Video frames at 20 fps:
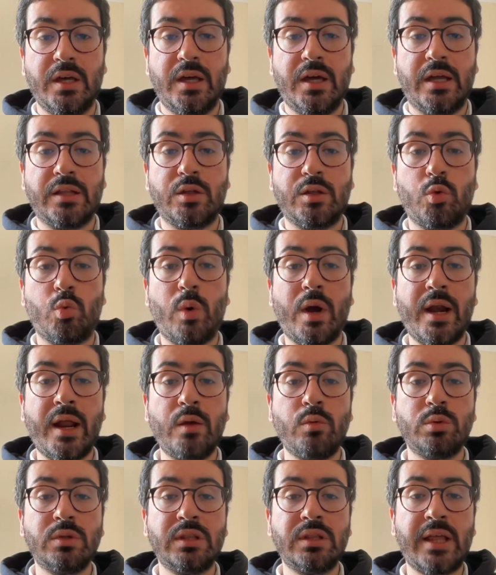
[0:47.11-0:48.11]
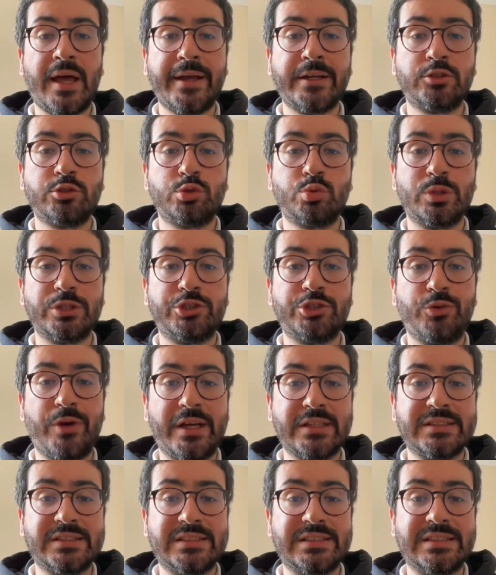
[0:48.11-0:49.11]
And what I would like to
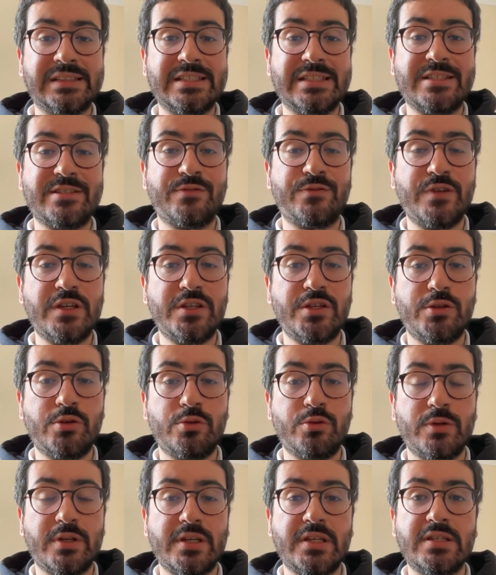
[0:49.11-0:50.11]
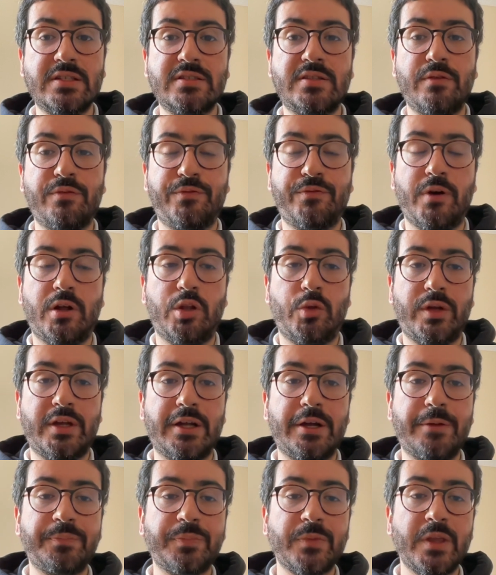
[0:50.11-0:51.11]
address in this video is the following.
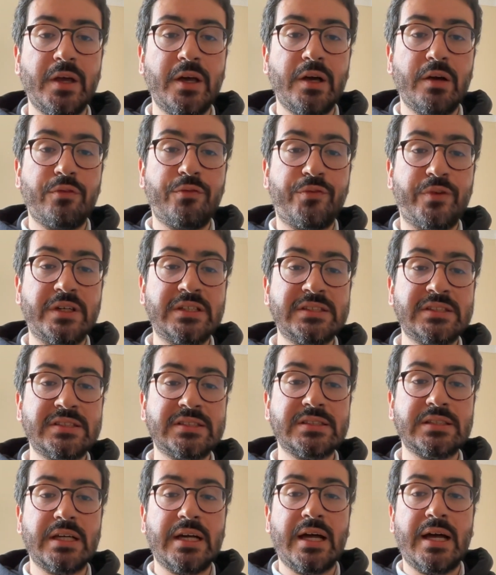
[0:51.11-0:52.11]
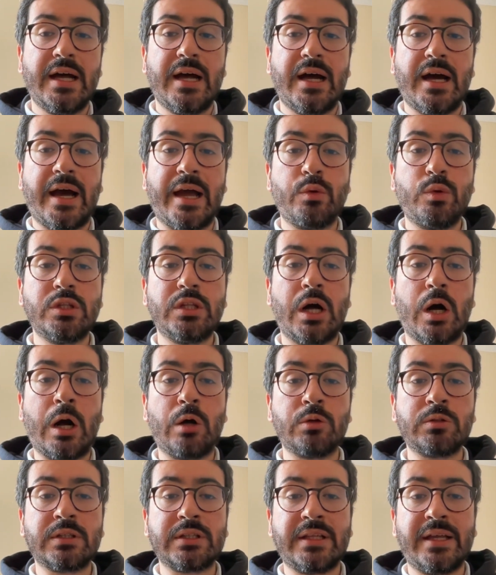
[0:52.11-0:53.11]
First, I will
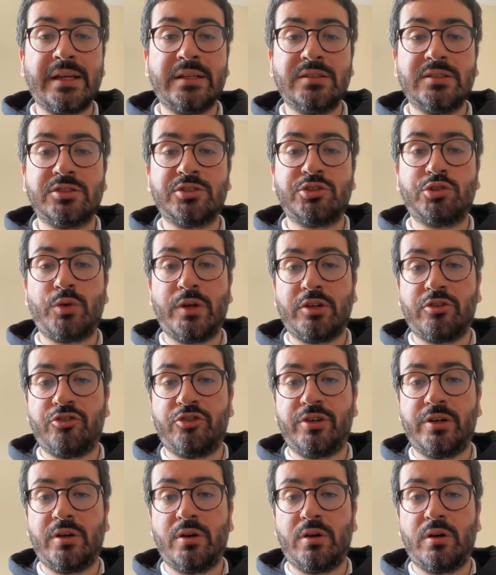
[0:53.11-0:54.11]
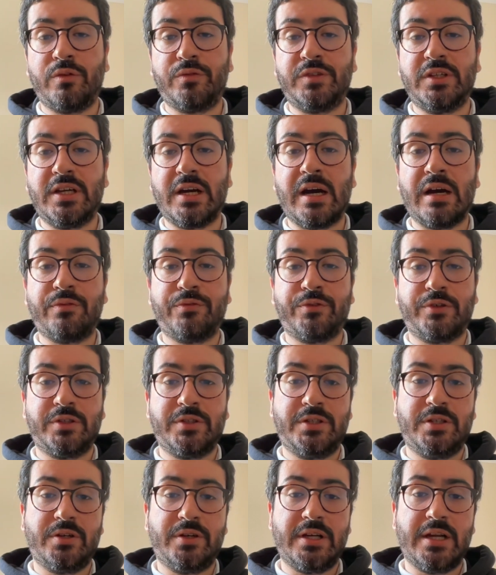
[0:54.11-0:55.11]
outline the structure of the a
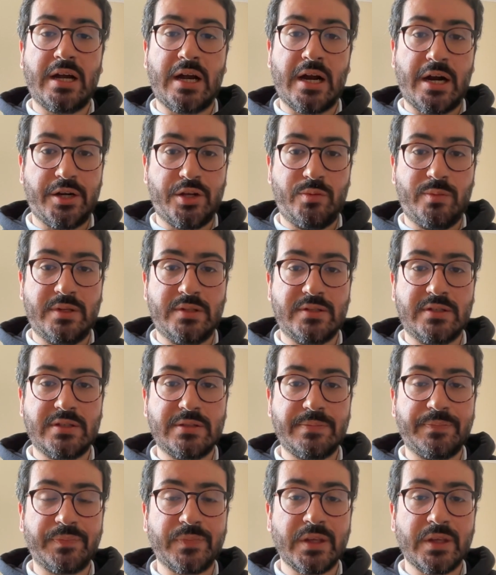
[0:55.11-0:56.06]
fortiori arguments.